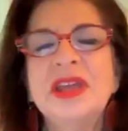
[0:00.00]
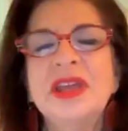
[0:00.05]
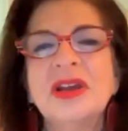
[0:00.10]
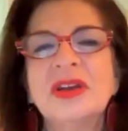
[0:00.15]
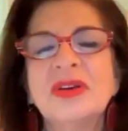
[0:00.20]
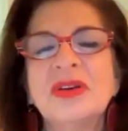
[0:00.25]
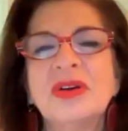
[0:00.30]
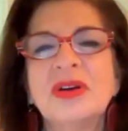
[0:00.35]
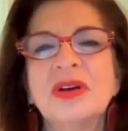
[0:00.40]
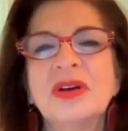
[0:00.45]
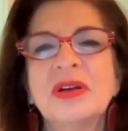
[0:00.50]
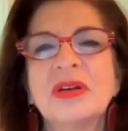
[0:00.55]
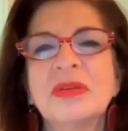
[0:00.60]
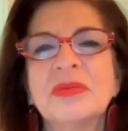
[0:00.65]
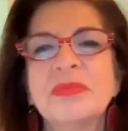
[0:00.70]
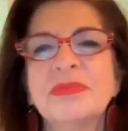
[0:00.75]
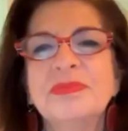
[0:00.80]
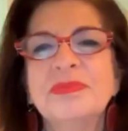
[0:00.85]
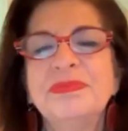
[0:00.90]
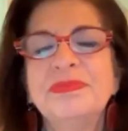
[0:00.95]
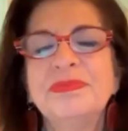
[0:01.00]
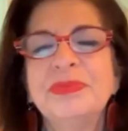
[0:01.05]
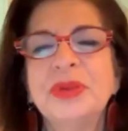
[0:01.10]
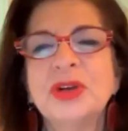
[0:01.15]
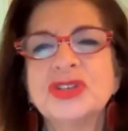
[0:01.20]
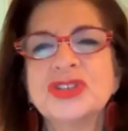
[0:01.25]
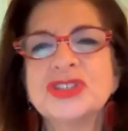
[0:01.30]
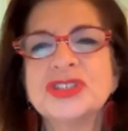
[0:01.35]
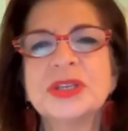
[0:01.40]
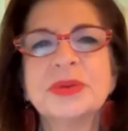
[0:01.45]
there or
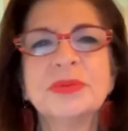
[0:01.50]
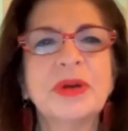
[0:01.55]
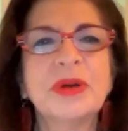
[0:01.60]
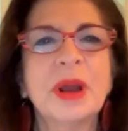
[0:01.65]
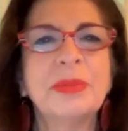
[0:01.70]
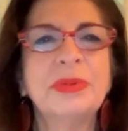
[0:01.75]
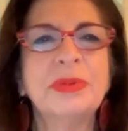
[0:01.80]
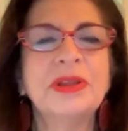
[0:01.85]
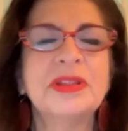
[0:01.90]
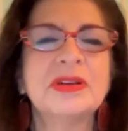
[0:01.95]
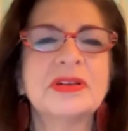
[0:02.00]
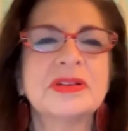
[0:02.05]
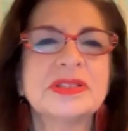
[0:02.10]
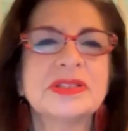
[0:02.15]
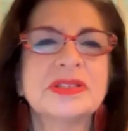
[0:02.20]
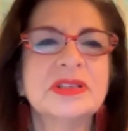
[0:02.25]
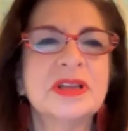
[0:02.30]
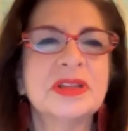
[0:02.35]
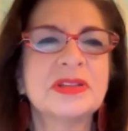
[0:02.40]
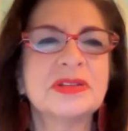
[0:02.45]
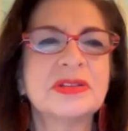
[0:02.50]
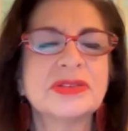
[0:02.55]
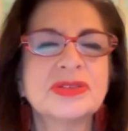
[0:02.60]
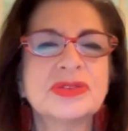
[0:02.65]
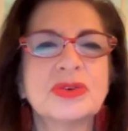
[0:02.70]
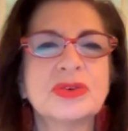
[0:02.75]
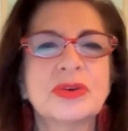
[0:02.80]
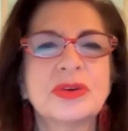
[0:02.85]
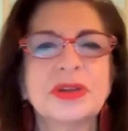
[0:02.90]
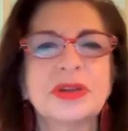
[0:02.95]
purchasing property there is another
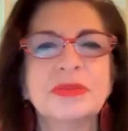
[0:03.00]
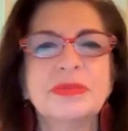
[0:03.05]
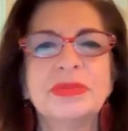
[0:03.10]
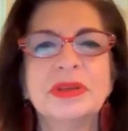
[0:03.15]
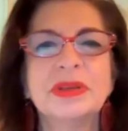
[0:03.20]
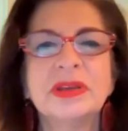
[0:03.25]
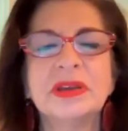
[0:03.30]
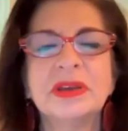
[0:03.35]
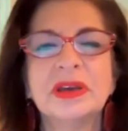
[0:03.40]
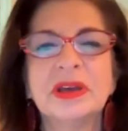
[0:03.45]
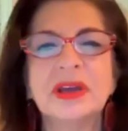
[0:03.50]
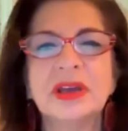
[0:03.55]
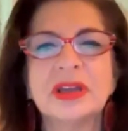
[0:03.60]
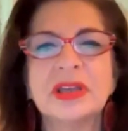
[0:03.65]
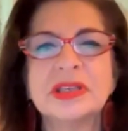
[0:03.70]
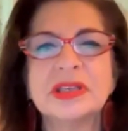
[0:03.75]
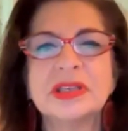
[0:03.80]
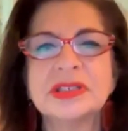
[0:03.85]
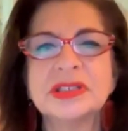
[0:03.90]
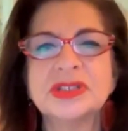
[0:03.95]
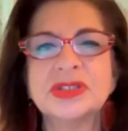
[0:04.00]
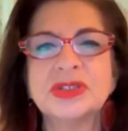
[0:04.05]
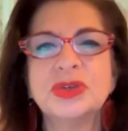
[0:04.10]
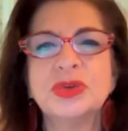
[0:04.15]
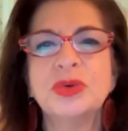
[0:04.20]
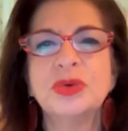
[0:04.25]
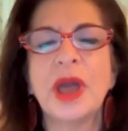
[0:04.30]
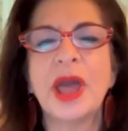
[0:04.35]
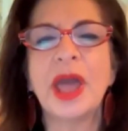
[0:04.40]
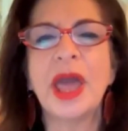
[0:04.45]
story because you